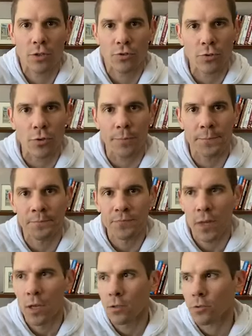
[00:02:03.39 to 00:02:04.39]
true.
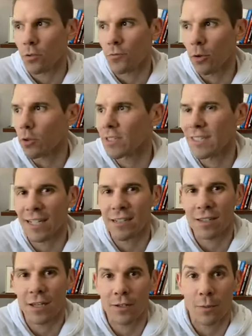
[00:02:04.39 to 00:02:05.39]
So if you are sitting out
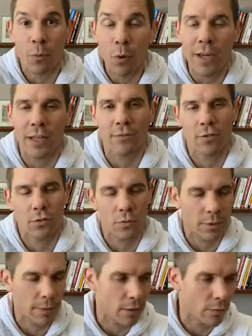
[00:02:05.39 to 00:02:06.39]
there, the point of the
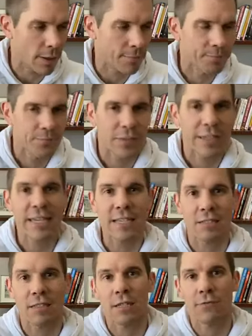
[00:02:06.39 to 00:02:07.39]
story, by the way,
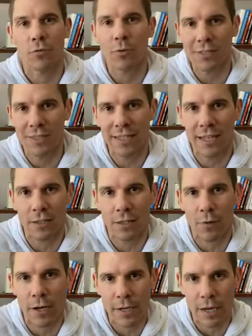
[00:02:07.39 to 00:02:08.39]
is if you are sitting out there
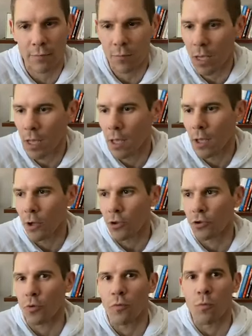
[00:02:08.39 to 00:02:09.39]
right now,
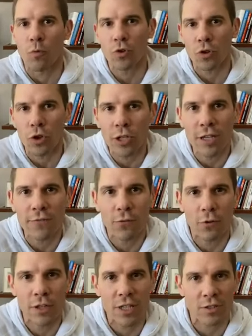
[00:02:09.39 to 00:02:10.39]
you're looking
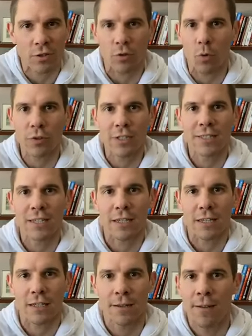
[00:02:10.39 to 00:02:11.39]
for this golden
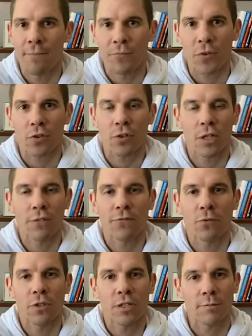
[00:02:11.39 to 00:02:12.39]
ticket, you're looking
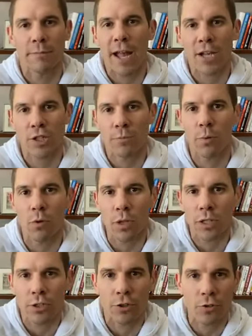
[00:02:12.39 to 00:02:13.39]
for this magic bullet,
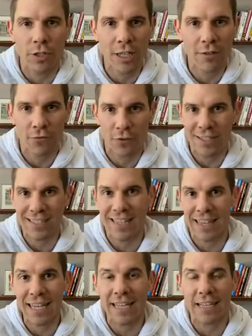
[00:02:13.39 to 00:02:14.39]
you're looking for this
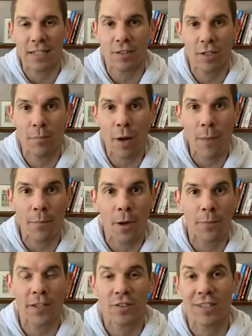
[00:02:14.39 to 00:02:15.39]
thing that's gonna pop up,
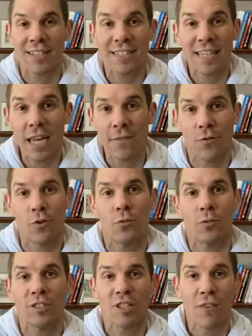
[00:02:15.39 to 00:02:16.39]
that's gonna save you,
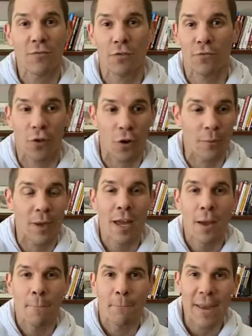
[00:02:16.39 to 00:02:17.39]
save your firm,
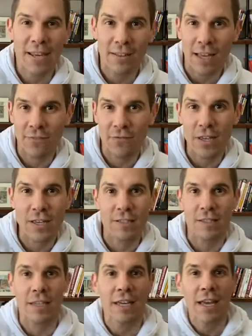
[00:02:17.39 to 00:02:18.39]
make life
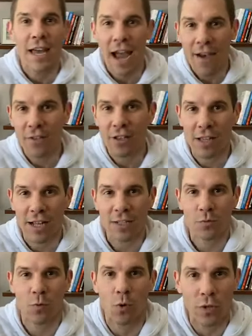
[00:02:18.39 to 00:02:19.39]
easy, have the
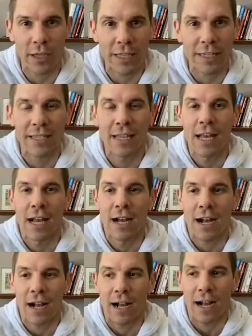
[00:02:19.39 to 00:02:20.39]
clients roll in,
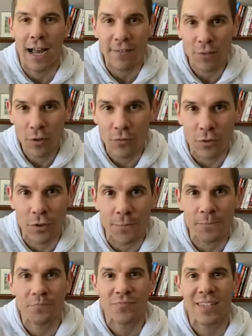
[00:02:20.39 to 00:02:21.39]
I have news for you.
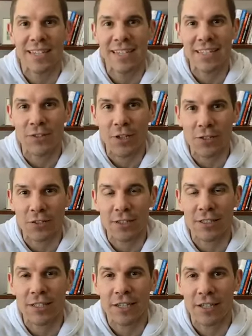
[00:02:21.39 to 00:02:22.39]
It
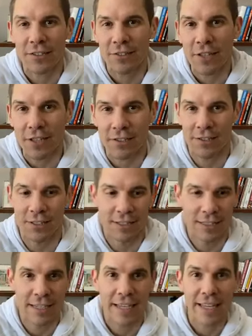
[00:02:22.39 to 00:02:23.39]
doesn't exist.
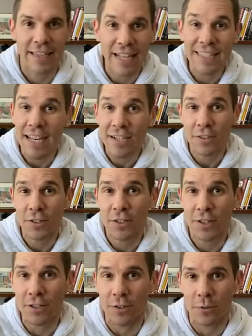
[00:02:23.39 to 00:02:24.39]
And that's actually the
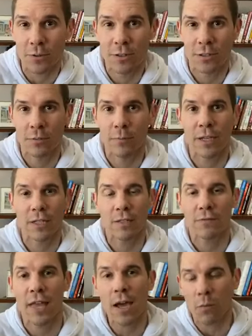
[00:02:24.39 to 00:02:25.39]
good news, because
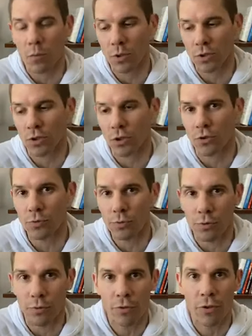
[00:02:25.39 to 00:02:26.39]
if that was the
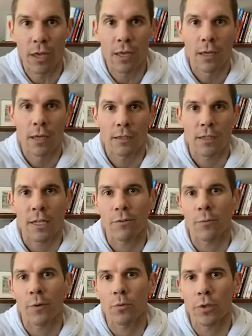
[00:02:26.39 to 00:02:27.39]
truth, then it would
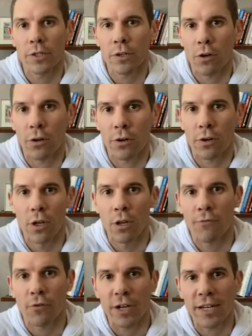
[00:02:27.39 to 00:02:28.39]
be really hard
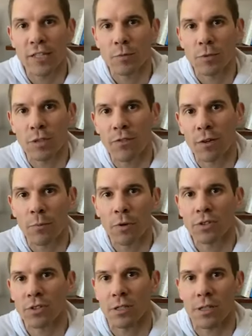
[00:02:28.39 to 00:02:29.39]
for any specific
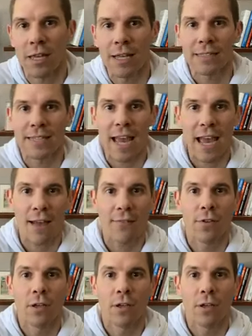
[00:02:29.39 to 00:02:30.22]
person to have